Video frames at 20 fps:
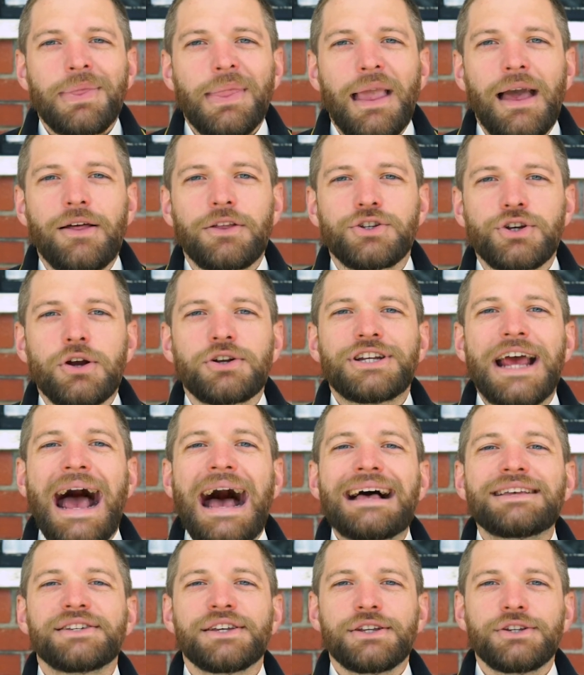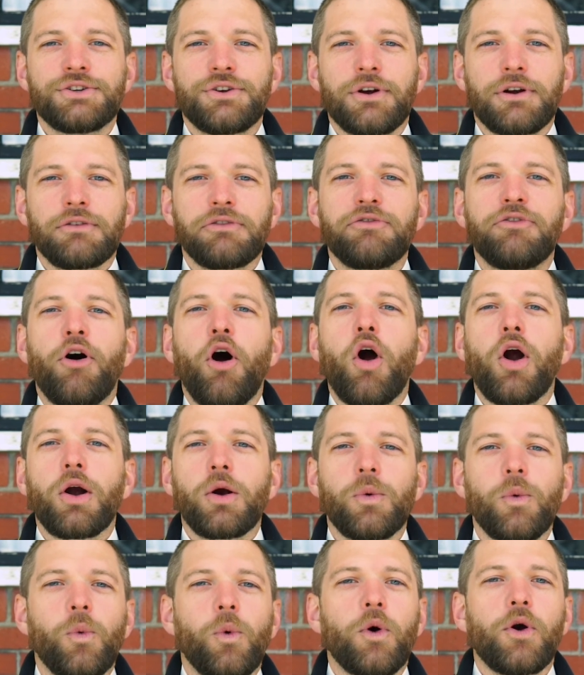The church has endured
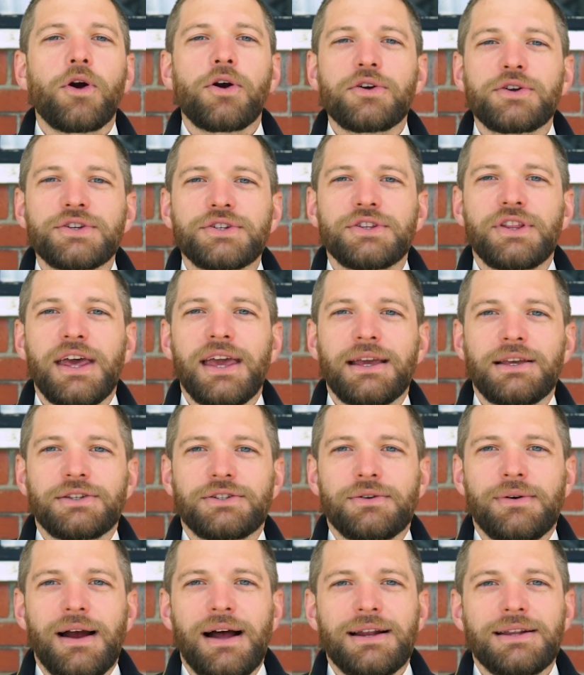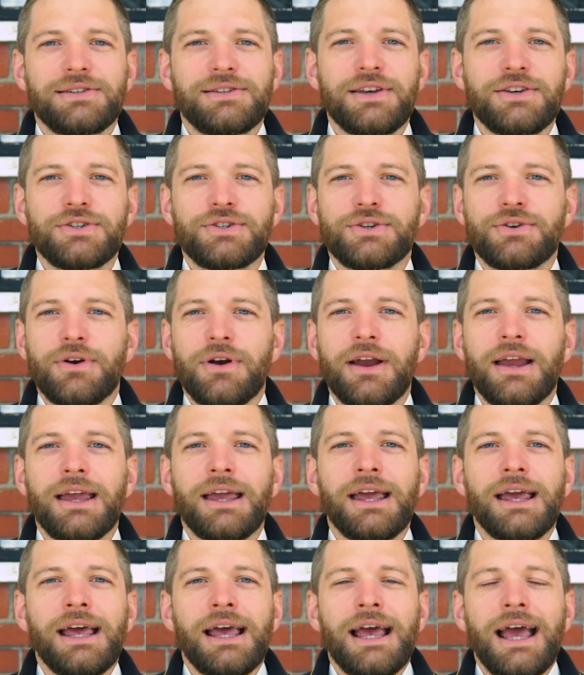far worse things throughout its history
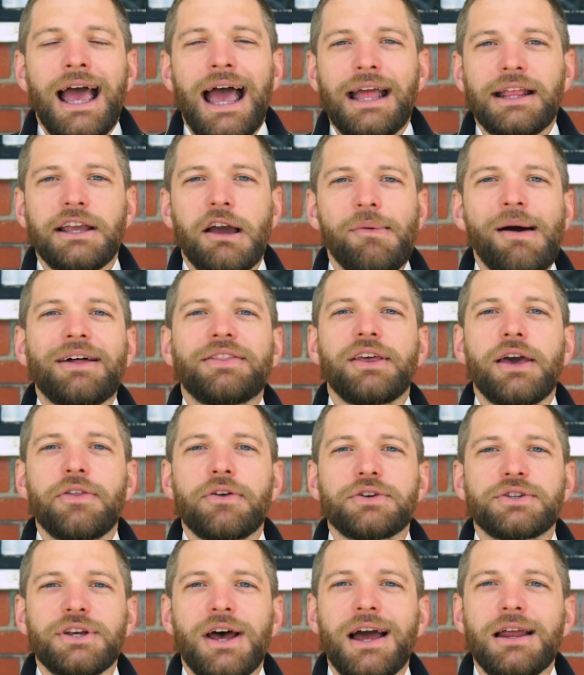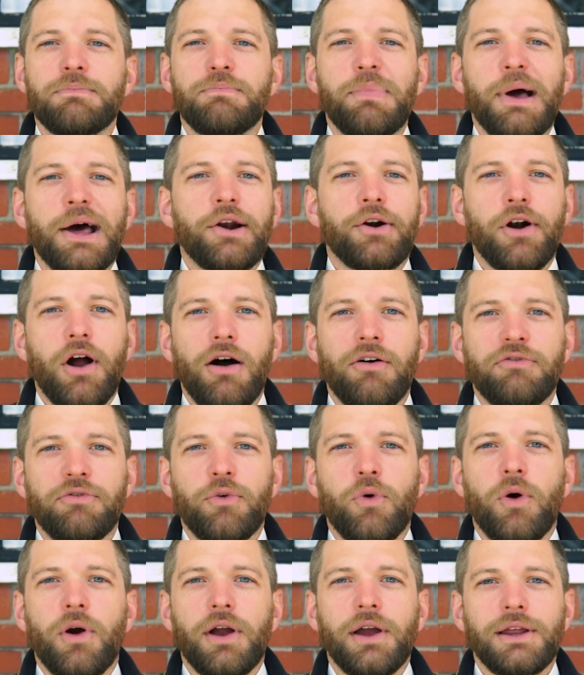and come out the other side better off
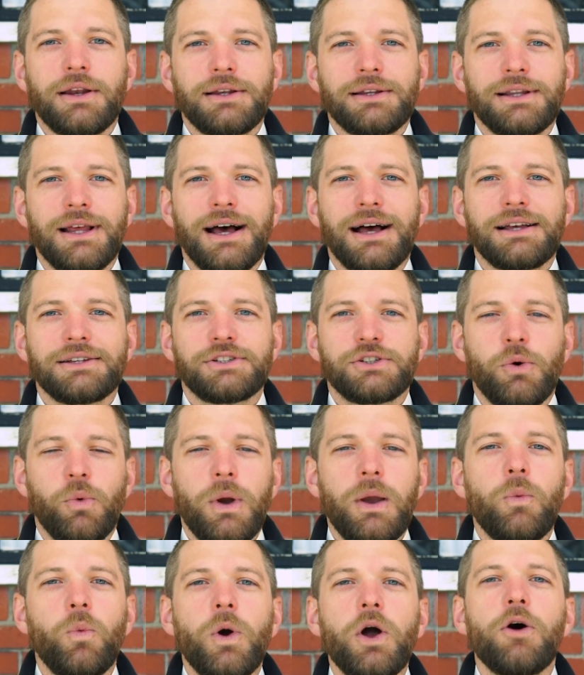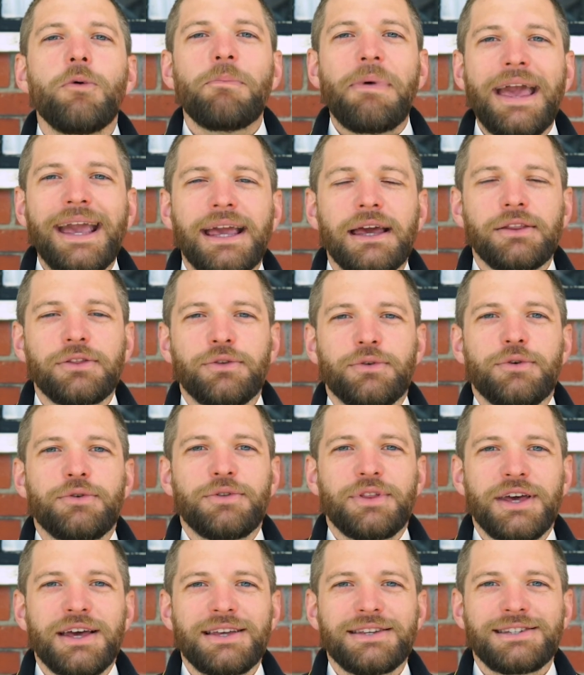for it. So we will make it through
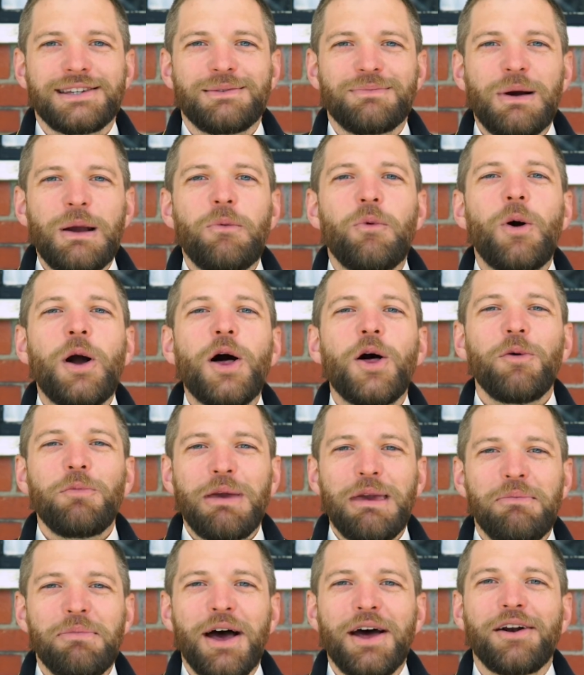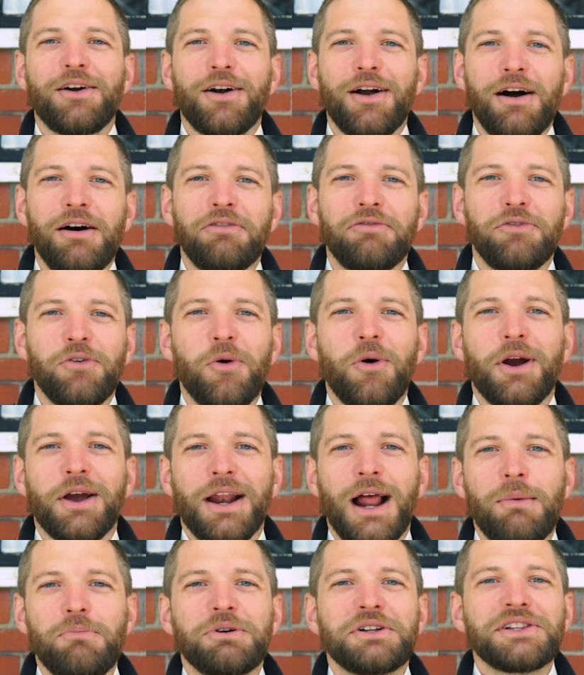this, and we will be better off for it.
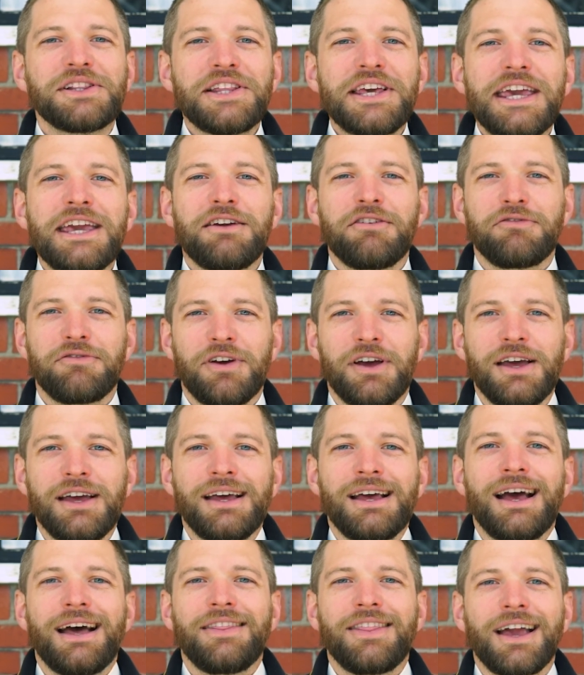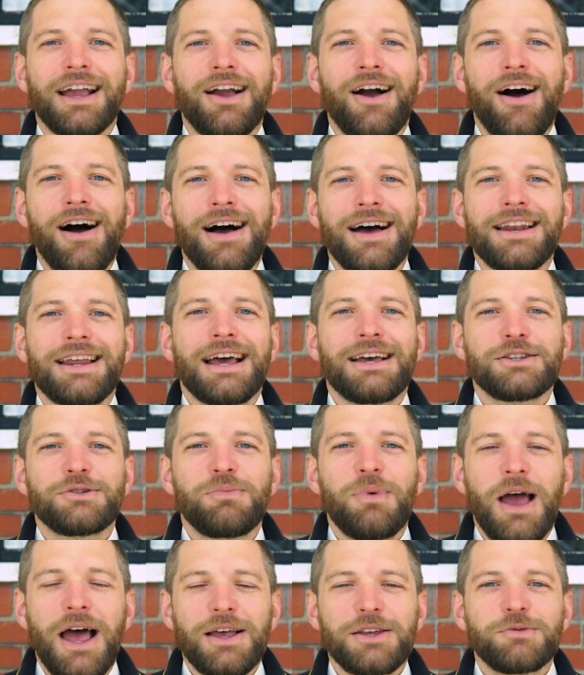I believe that God
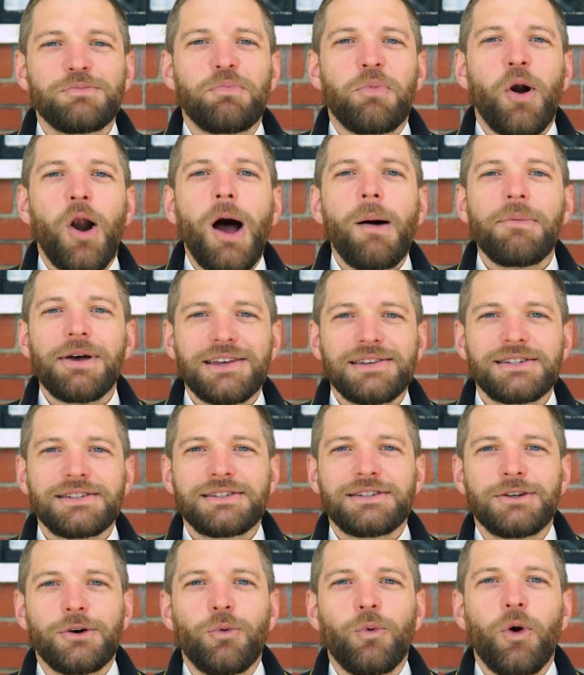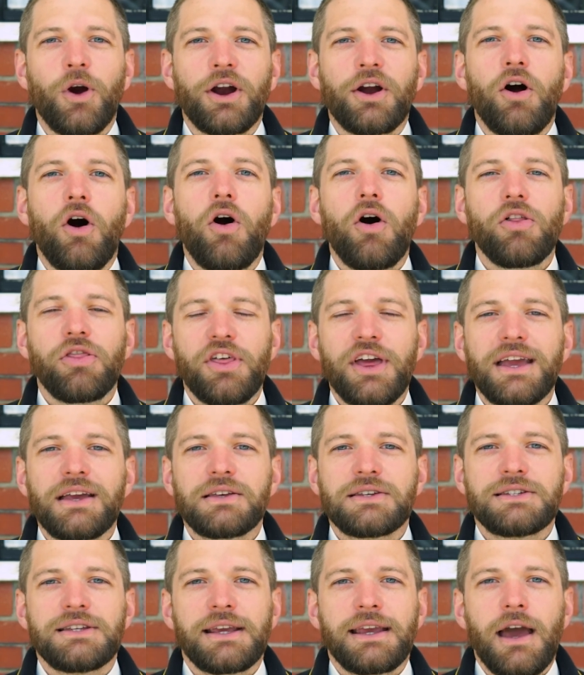has promised to work all
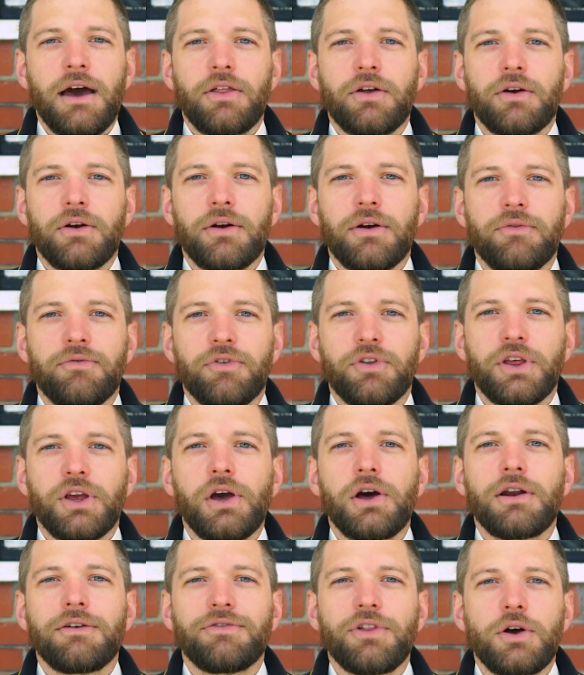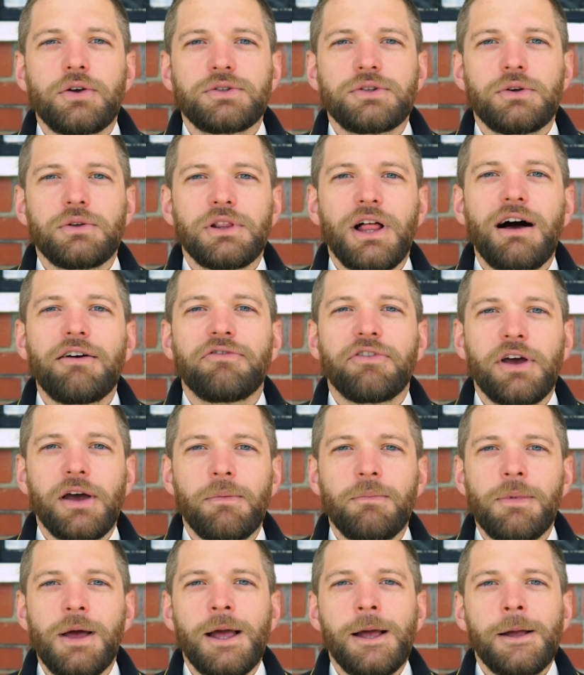things together for the good of those who love Him.